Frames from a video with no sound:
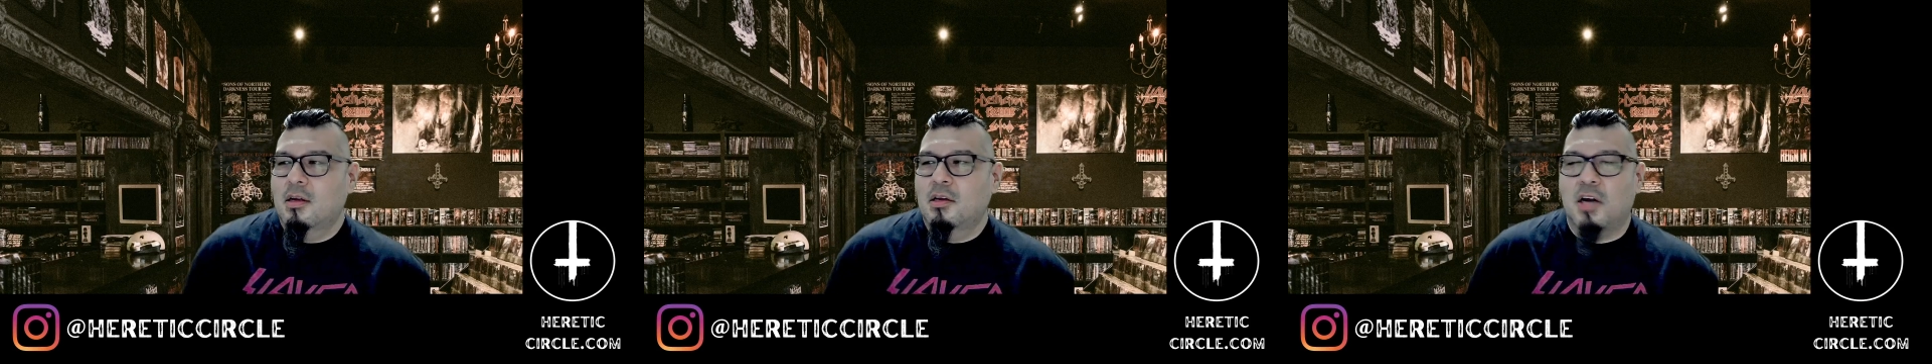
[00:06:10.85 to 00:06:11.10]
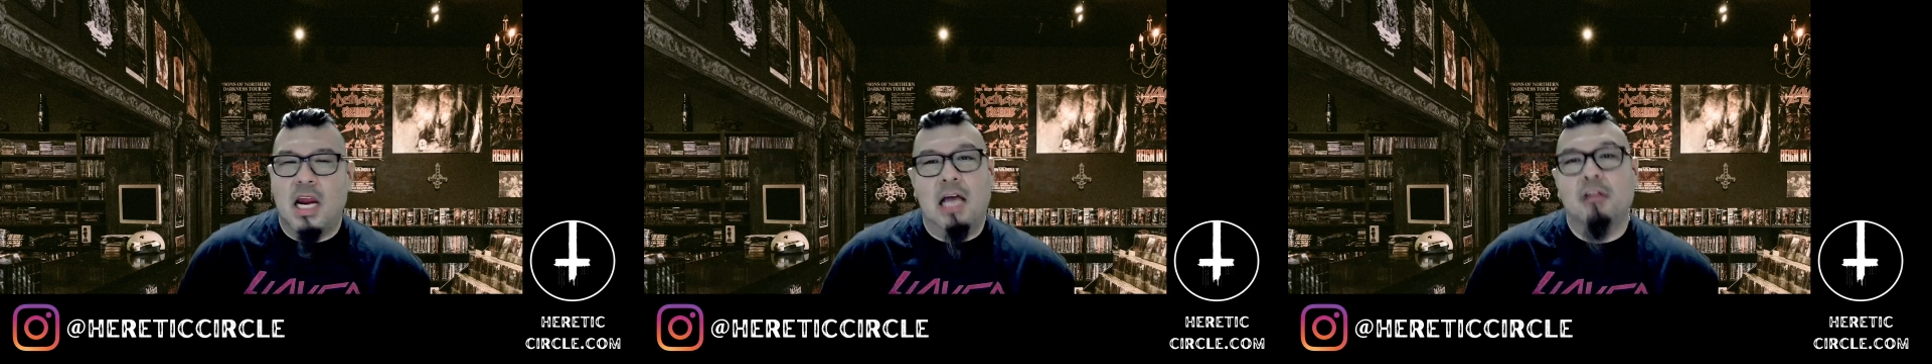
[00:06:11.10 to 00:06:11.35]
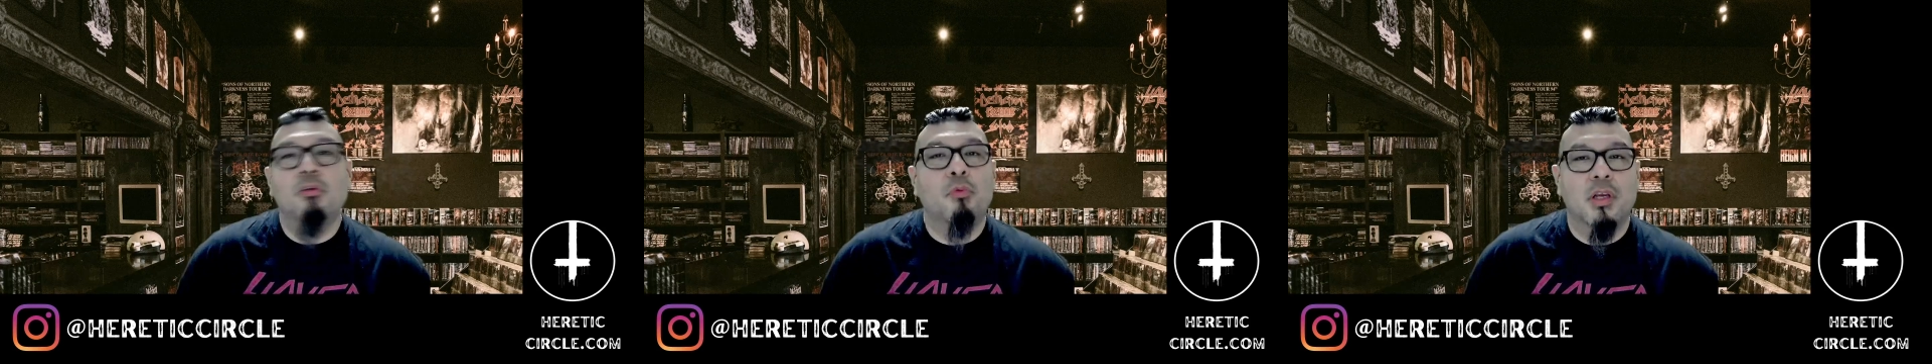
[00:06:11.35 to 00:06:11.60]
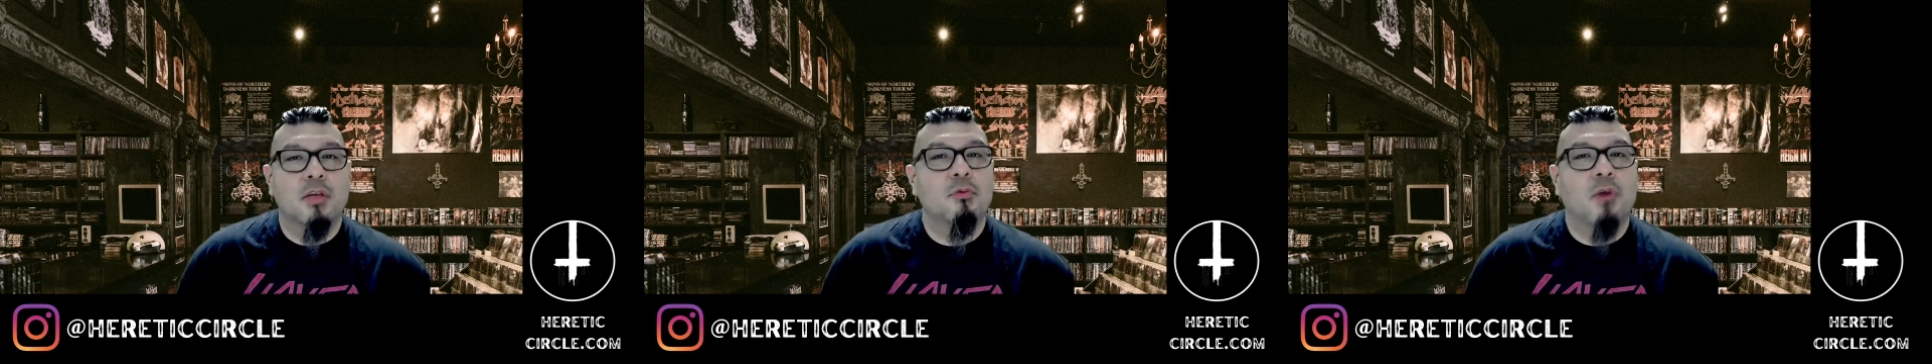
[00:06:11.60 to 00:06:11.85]

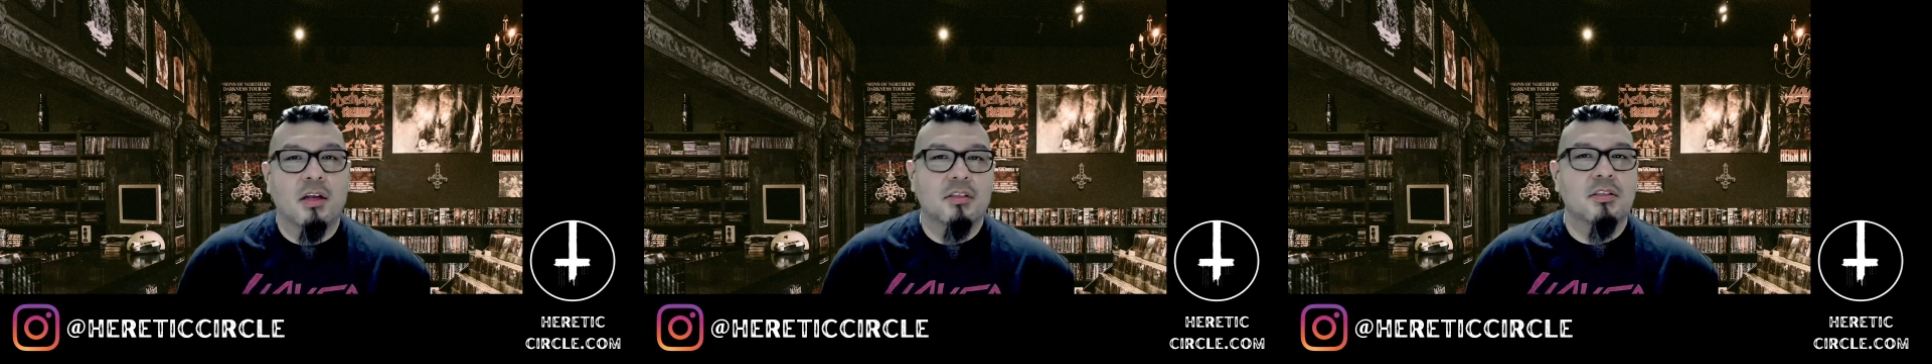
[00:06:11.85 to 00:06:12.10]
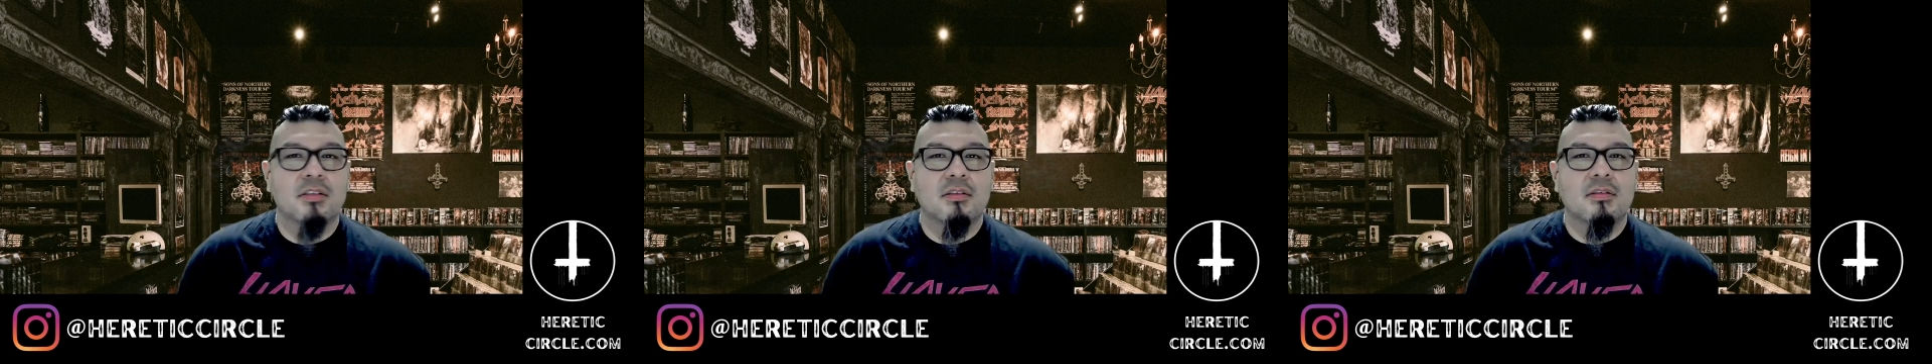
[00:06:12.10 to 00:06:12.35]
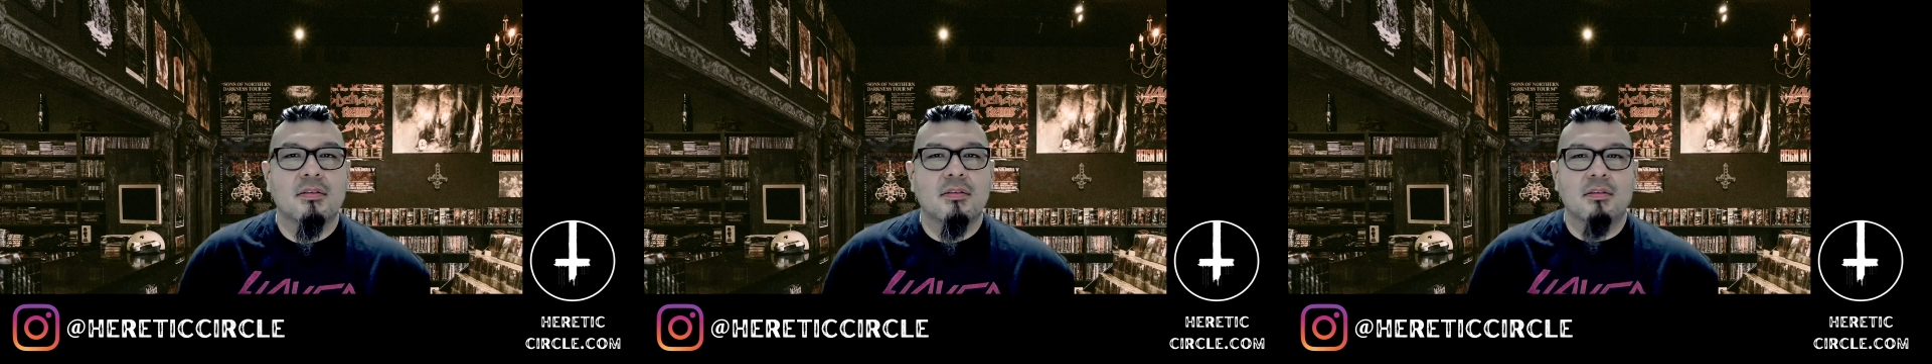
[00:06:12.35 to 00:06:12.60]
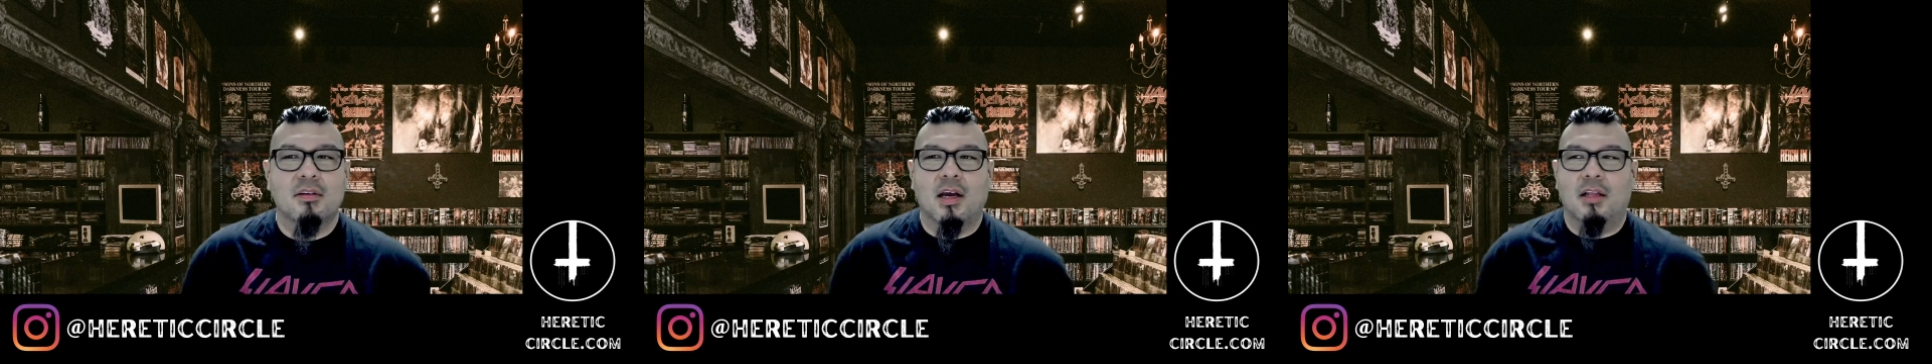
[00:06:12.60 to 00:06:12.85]
Halloween watches,
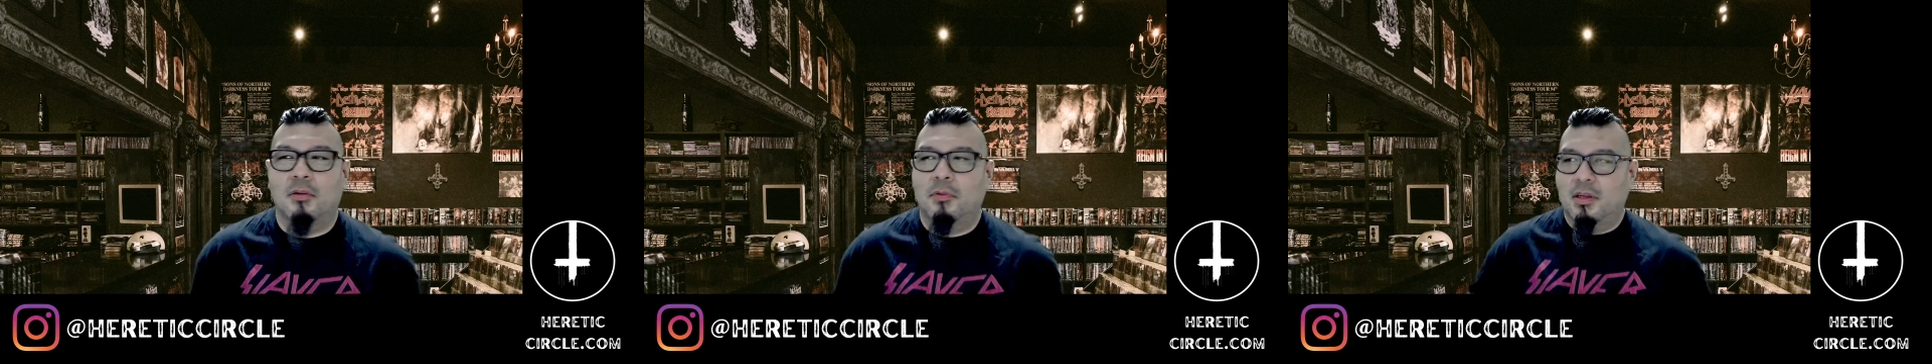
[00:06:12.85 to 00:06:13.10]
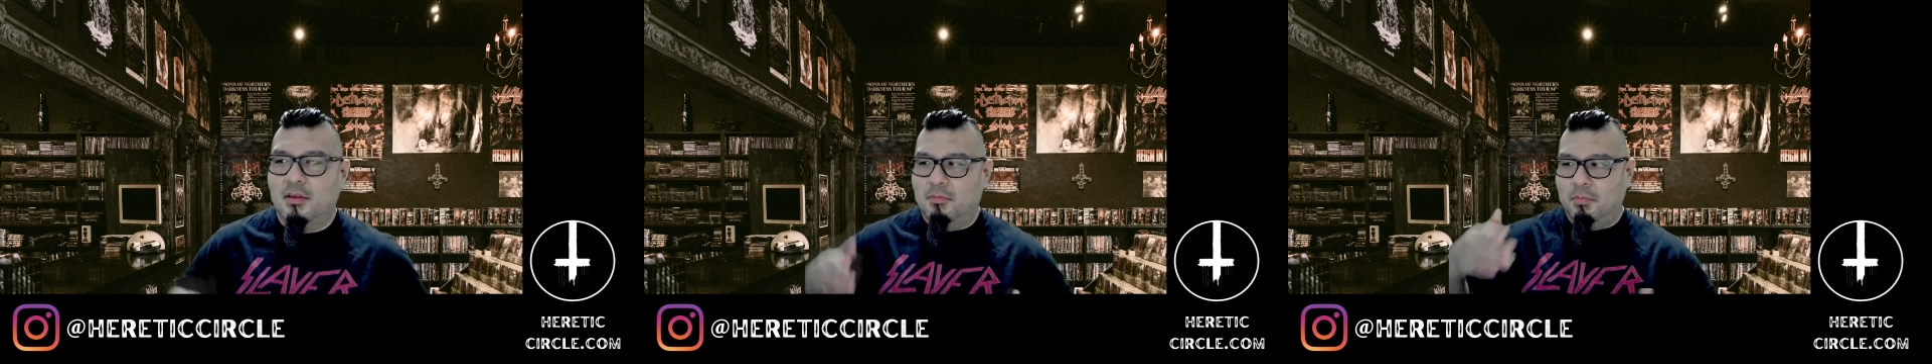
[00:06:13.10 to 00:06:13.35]
your Halloween